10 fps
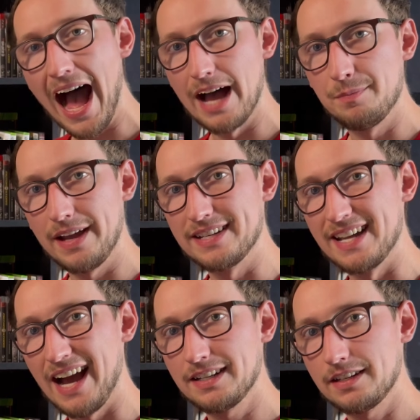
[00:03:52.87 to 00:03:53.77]
I paid
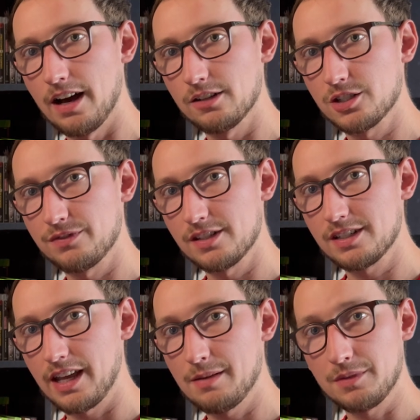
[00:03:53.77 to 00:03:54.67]
$90 for this
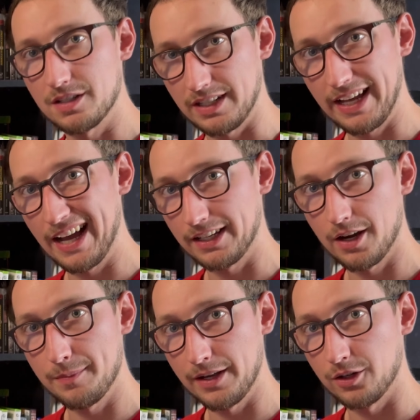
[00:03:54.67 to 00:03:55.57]
game because the guy cut
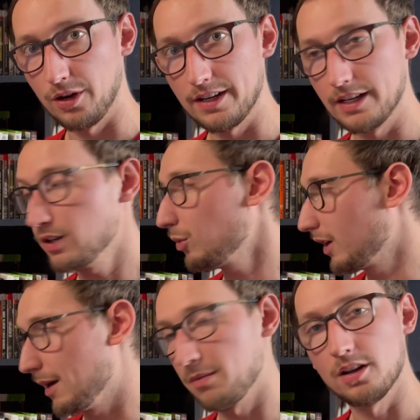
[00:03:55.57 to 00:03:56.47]
me a great deal where I
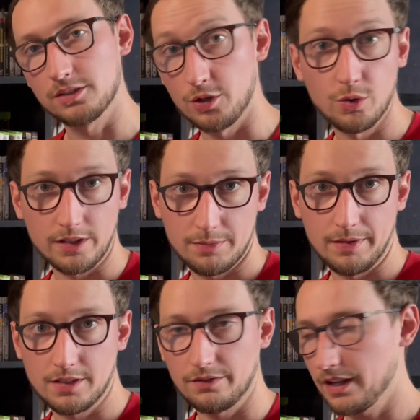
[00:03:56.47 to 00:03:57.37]
bought 2
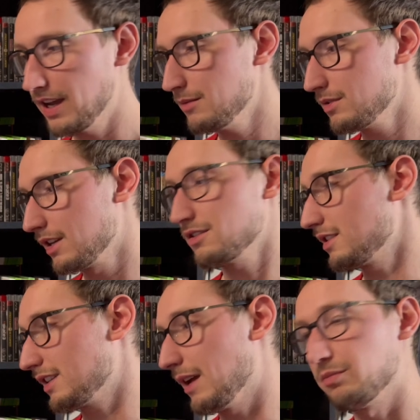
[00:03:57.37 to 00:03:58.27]
expensive games. This
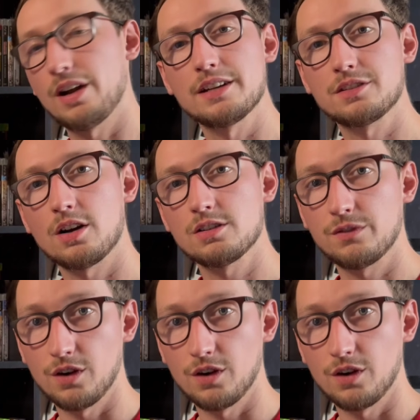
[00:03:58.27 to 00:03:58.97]
game price charged for